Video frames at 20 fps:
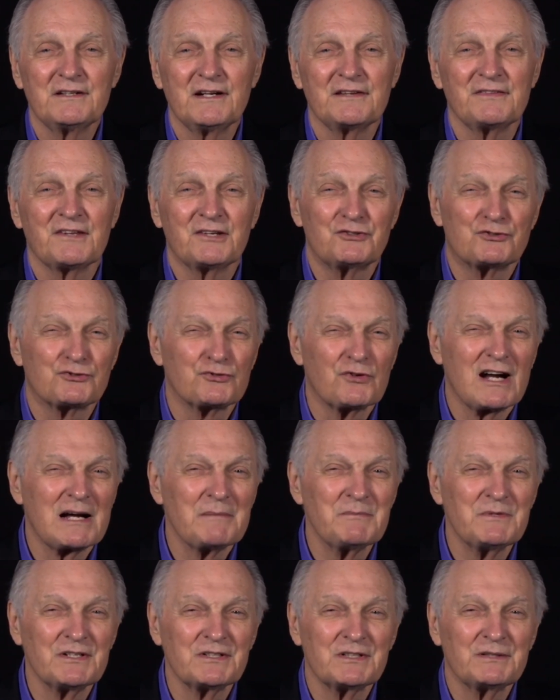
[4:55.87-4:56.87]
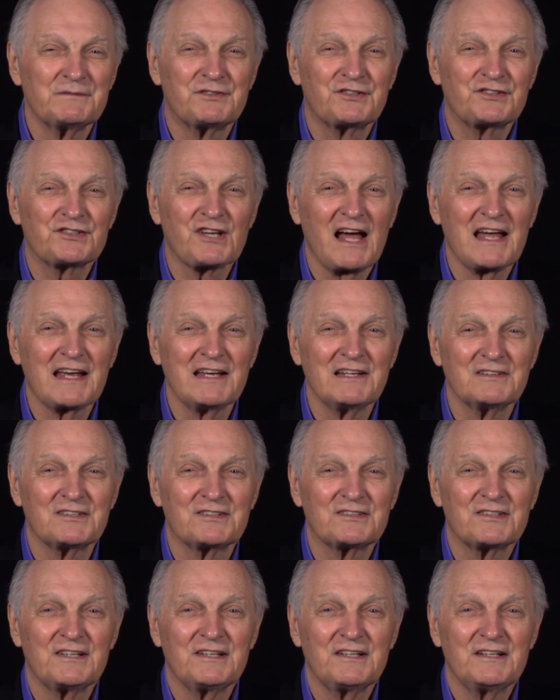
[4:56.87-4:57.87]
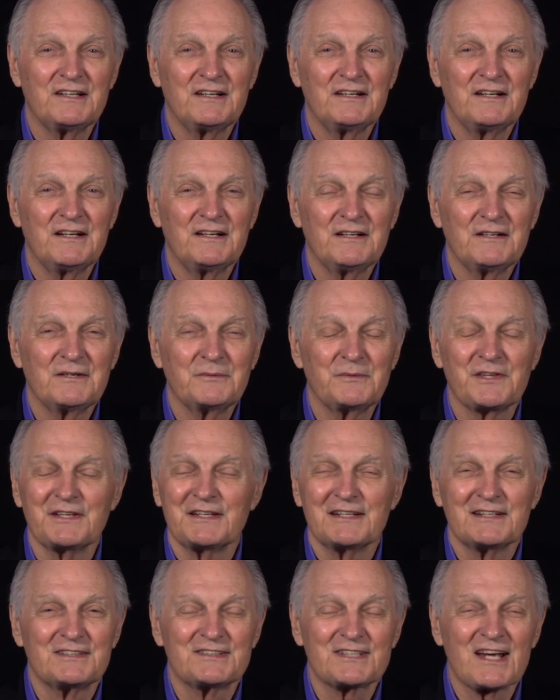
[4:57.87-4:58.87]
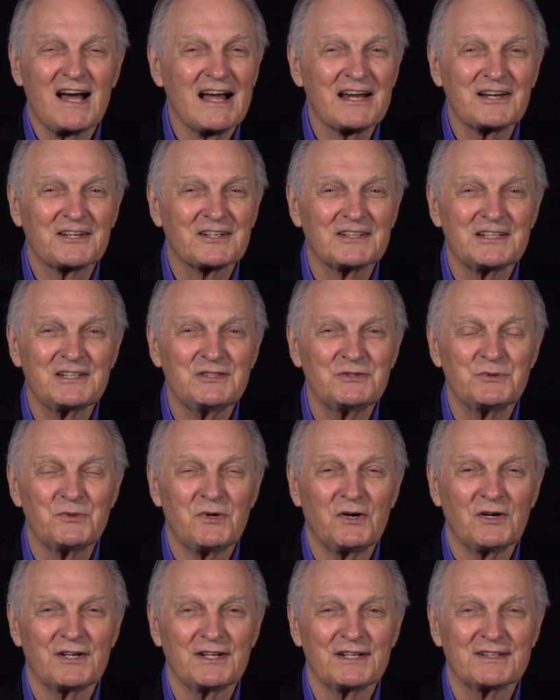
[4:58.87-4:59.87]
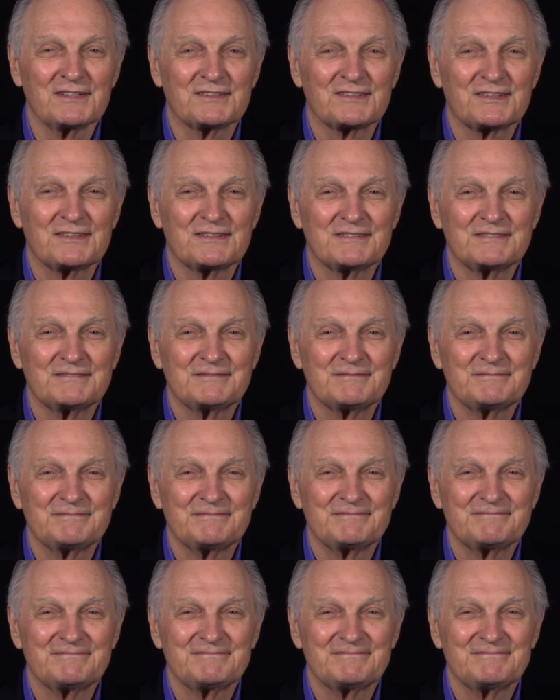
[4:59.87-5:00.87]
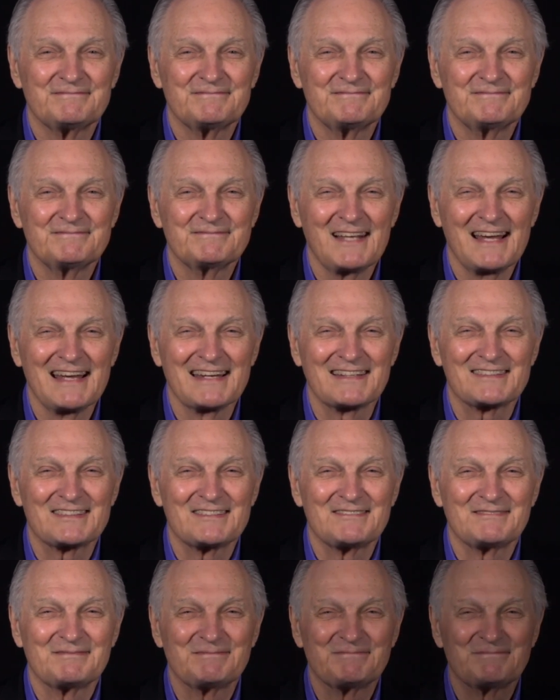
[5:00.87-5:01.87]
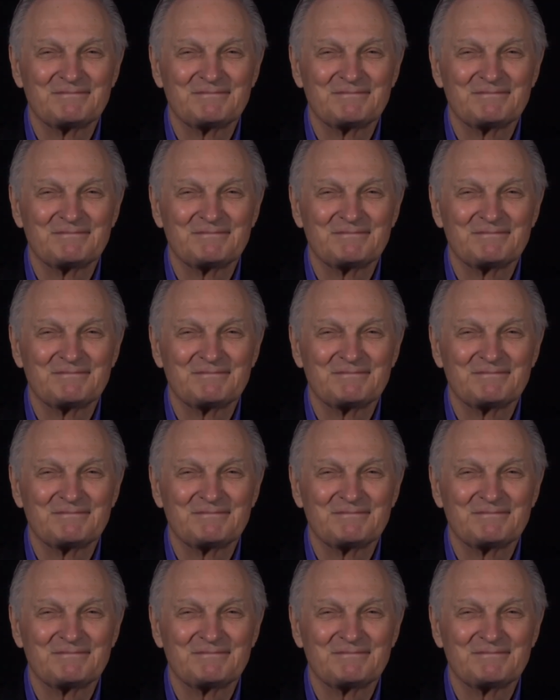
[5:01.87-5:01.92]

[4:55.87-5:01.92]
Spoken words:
and the drama of science with an entirely new audience. Thanks.